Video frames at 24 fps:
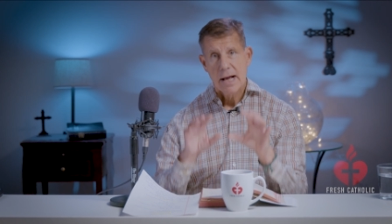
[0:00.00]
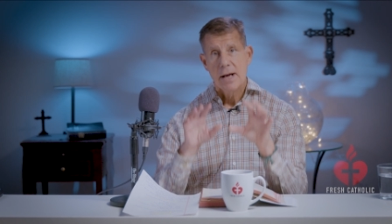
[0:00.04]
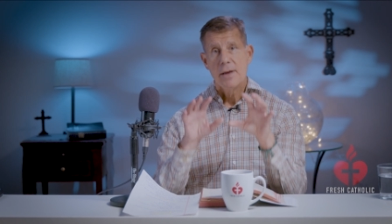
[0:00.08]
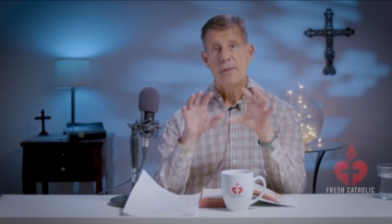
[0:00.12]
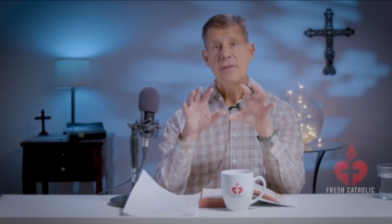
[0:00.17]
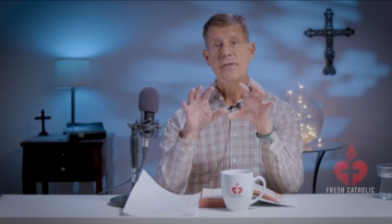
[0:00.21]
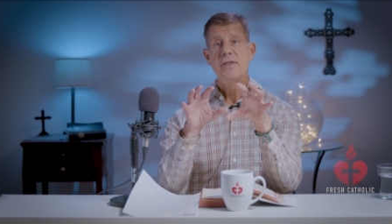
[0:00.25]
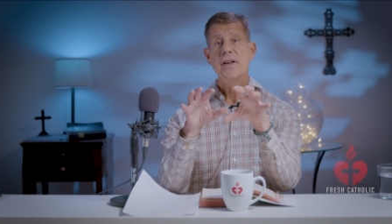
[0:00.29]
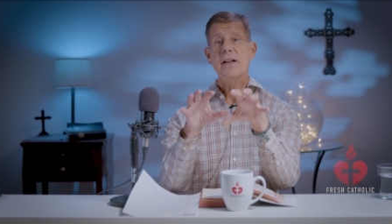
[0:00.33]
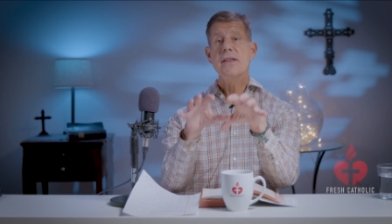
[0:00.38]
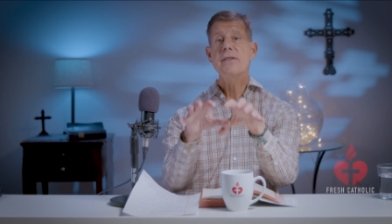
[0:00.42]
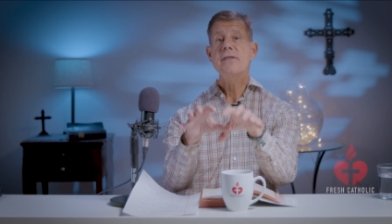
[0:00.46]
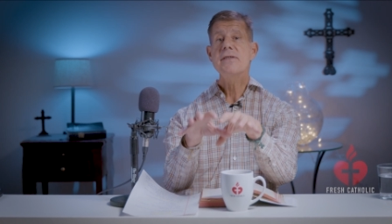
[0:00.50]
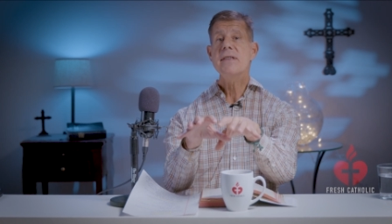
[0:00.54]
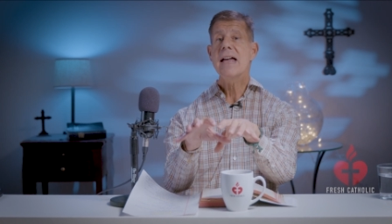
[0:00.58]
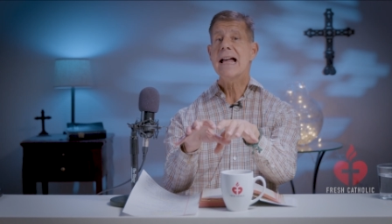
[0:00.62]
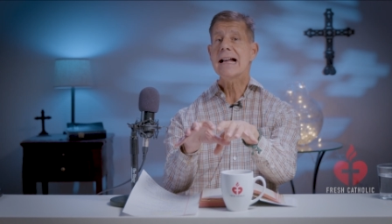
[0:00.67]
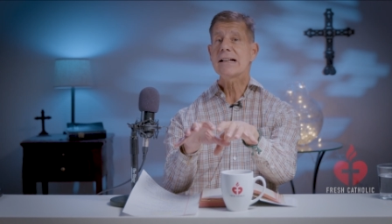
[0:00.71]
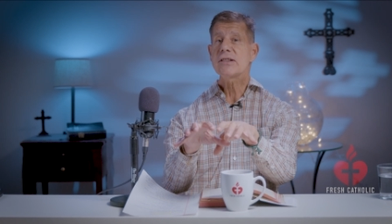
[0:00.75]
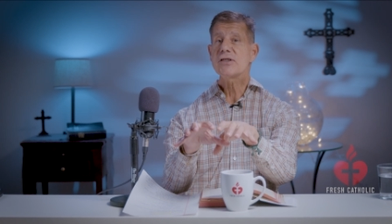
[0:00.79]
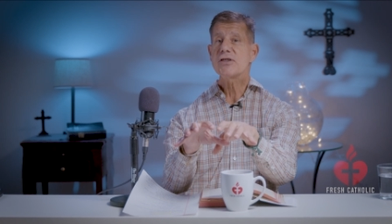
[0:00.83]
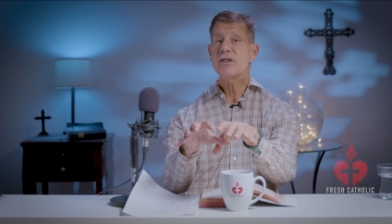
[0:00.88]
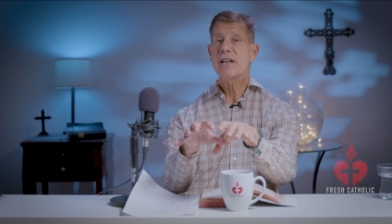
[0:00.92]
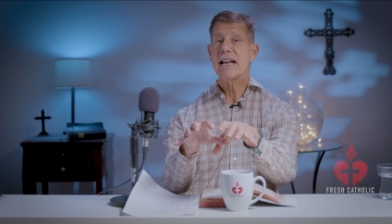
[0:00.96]
The
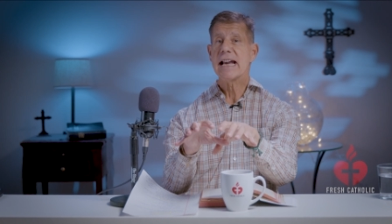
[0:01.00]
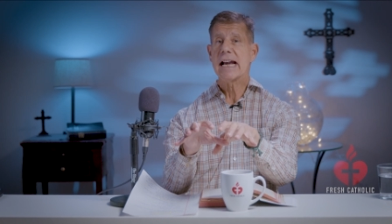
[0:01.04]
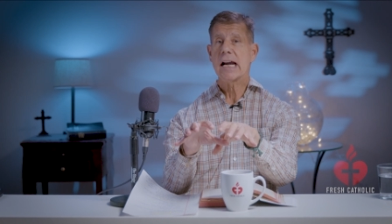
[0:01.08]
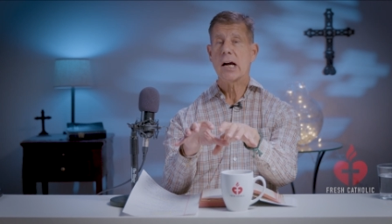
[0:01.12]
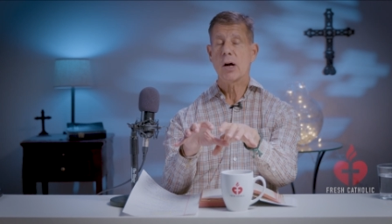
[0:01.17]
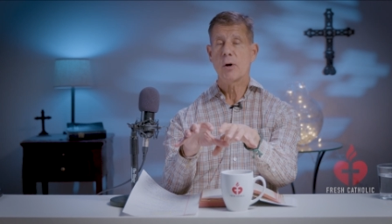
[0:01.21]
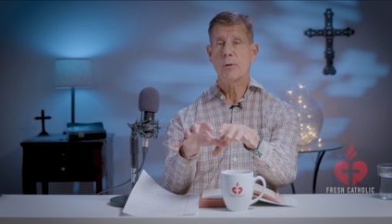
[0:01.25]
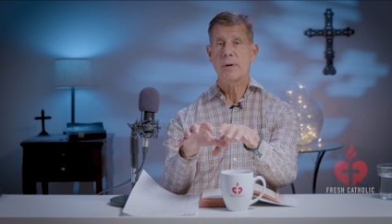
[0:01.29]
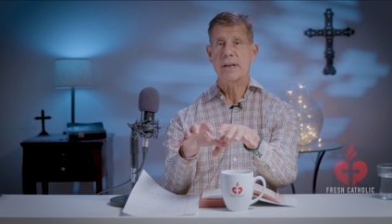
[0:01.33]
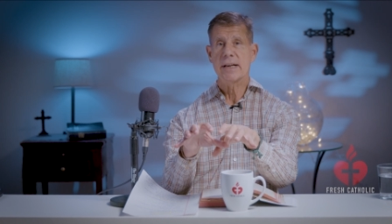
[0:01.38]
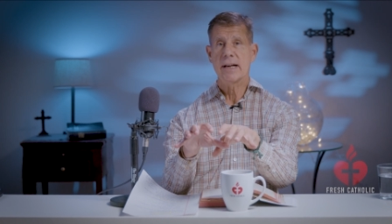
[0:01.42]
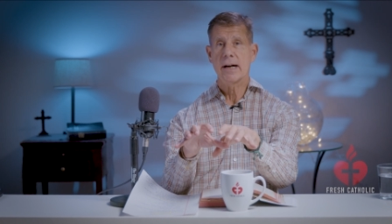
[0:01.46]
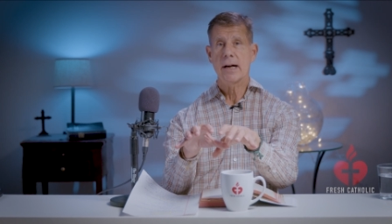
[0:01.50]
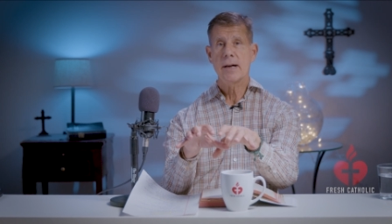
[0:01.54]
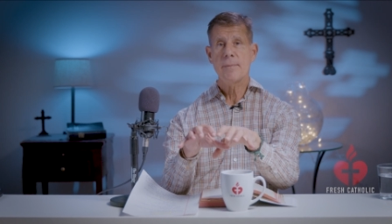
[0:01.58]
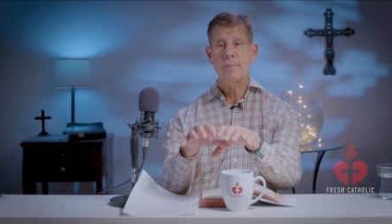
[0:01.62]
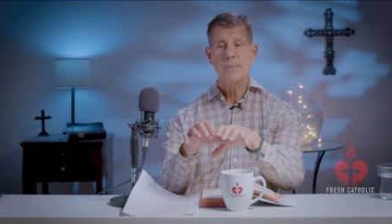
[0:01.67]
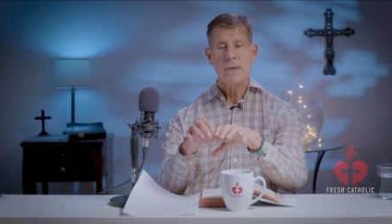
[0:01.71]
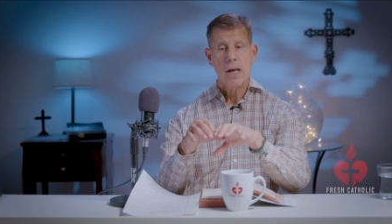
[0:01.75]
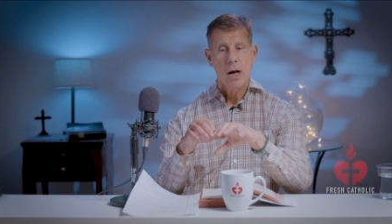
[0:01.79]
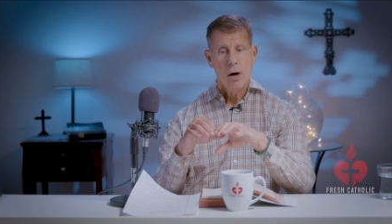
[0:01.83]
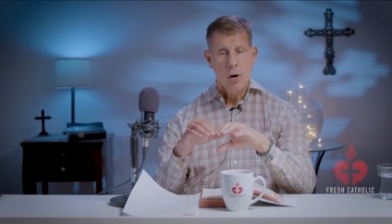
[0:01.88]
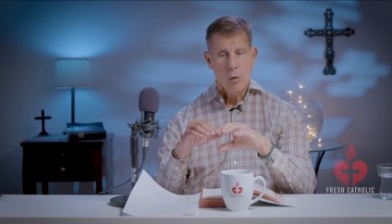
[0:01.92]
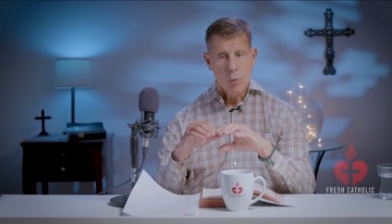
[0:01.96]
next area
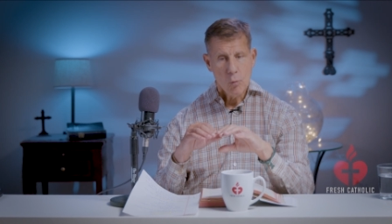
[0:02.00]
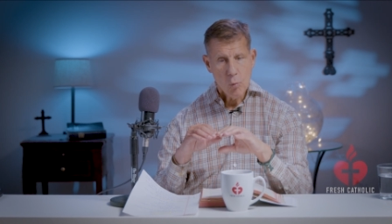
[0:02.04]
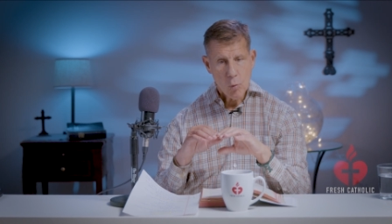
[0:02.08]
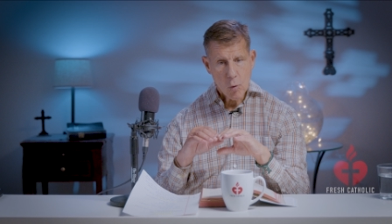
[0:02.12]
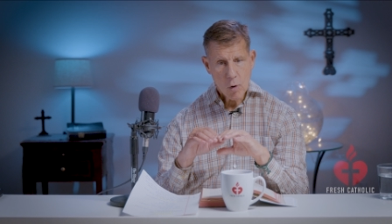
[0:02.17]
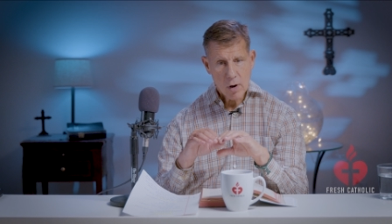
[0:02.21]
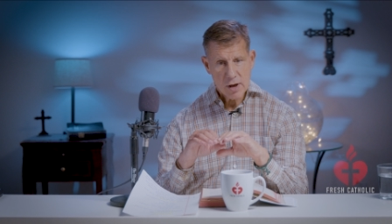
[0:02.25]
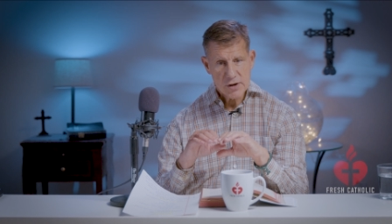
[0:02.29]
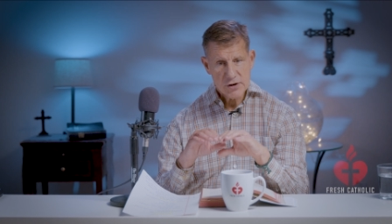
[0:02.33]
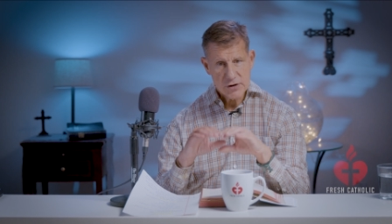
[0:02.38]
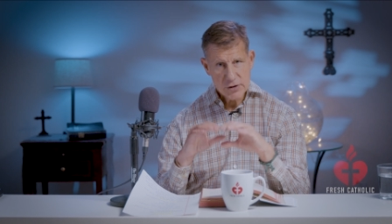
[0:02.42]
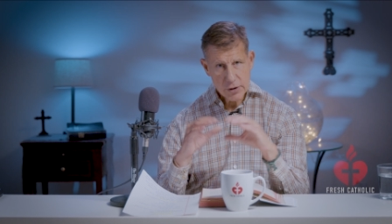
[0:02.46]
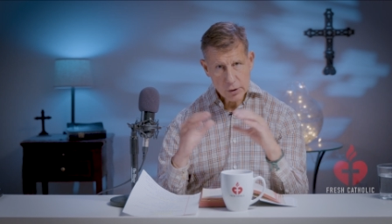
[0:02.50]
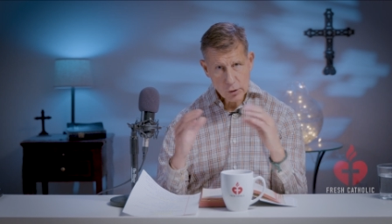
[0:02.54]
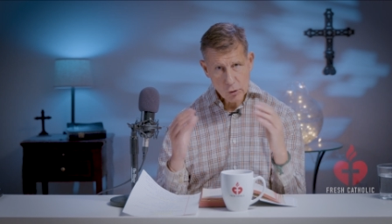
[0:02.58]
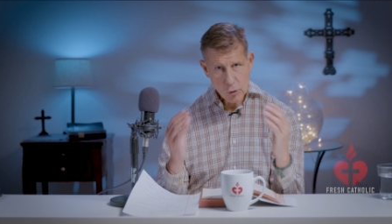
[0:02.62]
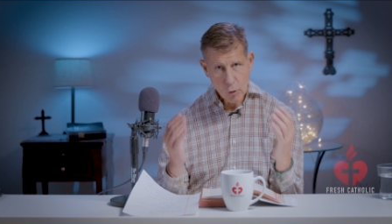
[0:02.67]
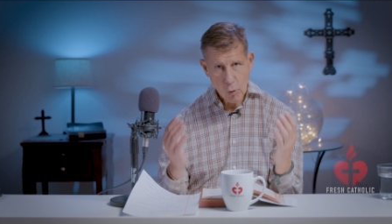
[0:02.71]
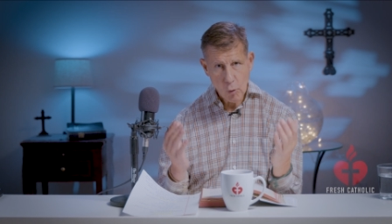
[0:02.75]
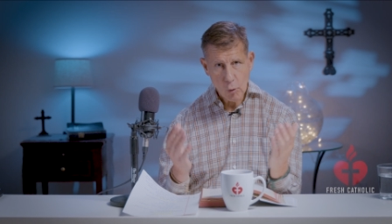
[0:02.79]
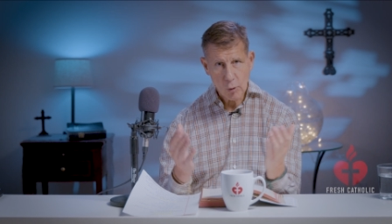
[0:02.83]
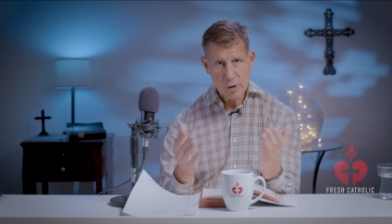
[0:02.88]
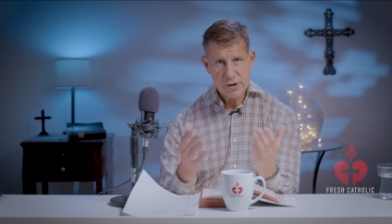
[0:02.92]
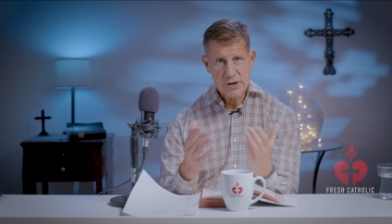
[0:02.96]
was the
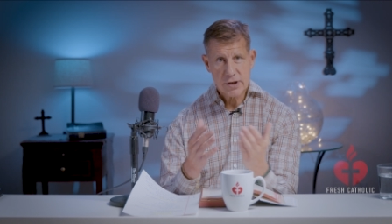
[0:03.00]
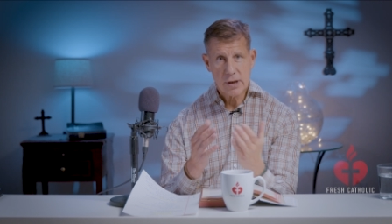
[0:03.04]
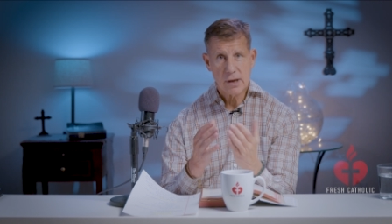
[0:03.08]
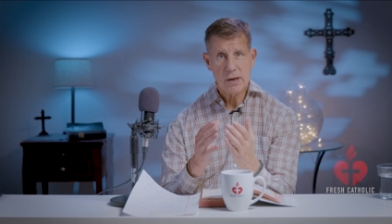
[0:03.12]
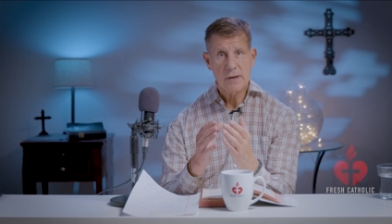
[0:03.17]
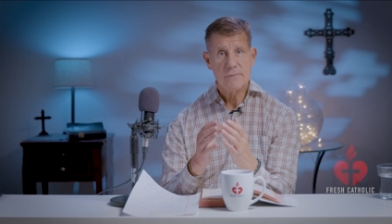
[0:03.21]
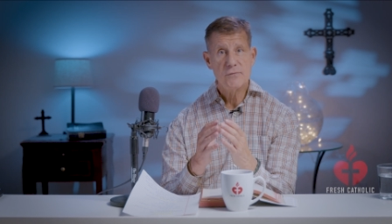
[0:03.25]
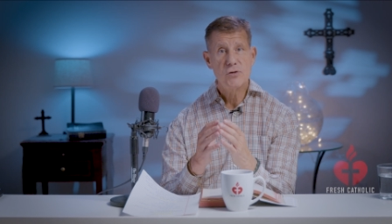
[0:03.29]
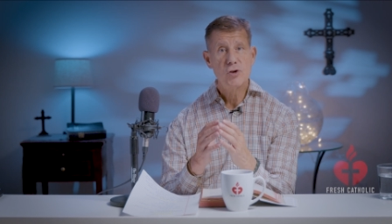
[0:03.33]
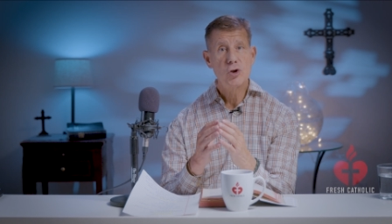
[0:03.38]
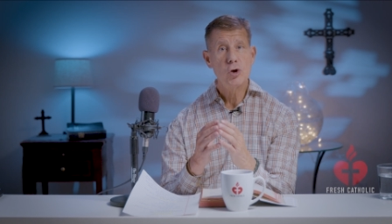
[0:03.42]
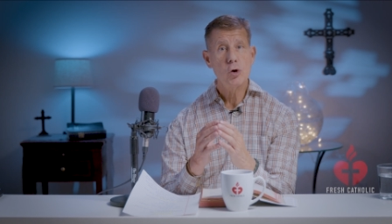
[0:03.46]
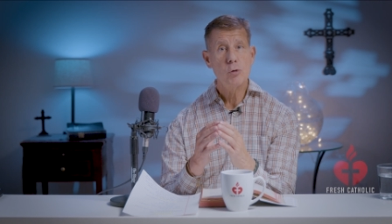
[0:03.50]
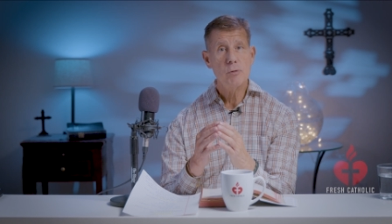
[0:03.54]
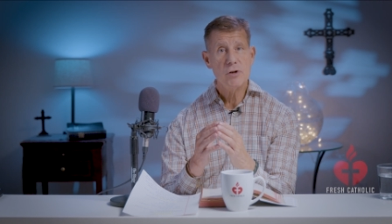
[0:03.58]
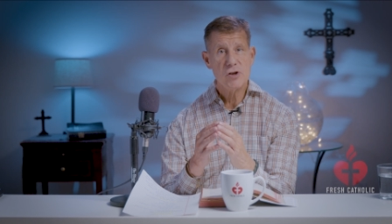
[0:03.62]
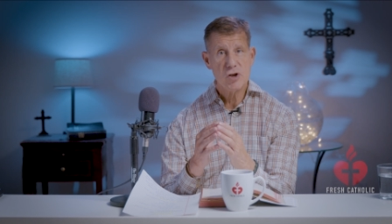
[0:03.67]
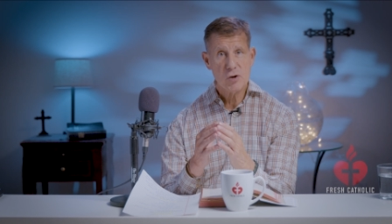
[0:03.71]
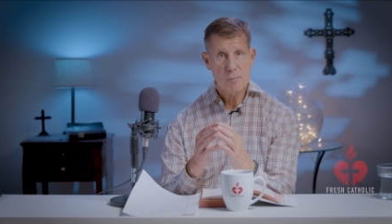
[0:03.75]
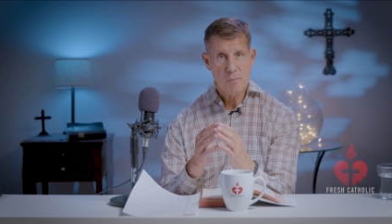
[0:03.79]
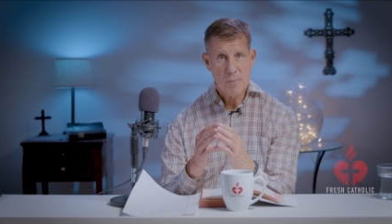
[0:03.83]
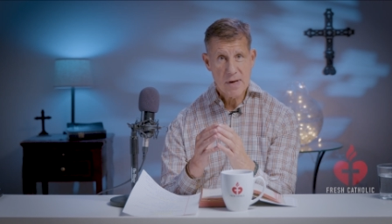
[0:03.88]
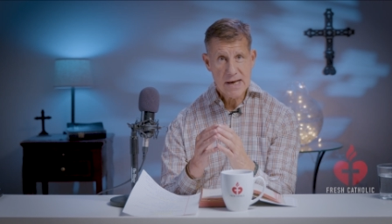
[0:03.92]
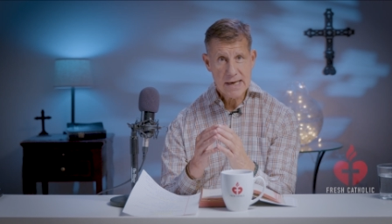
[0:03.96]
court of
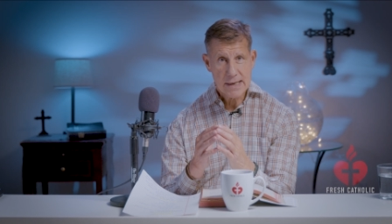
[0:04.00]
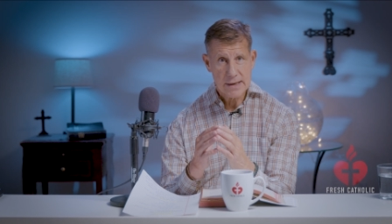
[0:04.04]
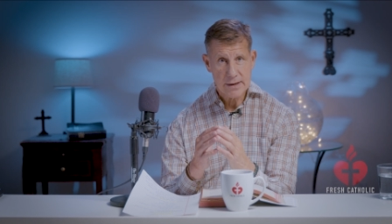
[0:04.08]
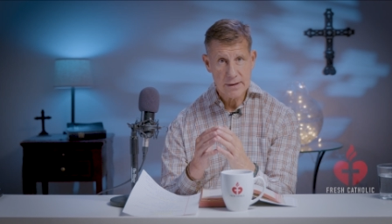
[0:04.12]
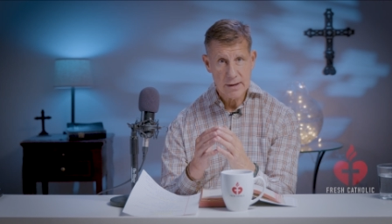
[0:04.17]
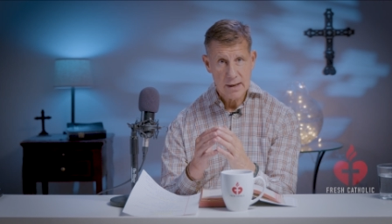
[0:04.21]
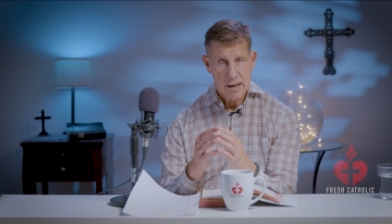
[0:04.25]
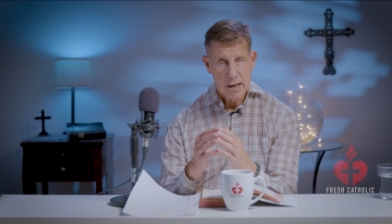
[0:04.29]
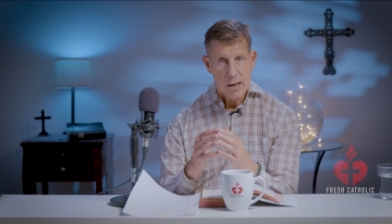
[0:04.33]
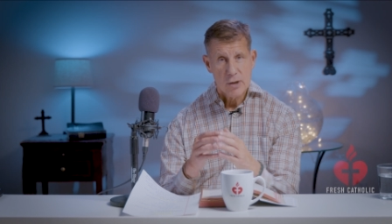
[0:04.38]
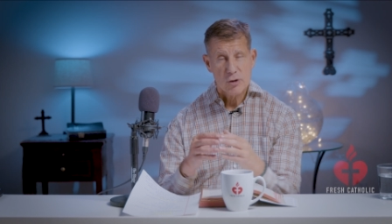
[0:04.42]
Jewish men.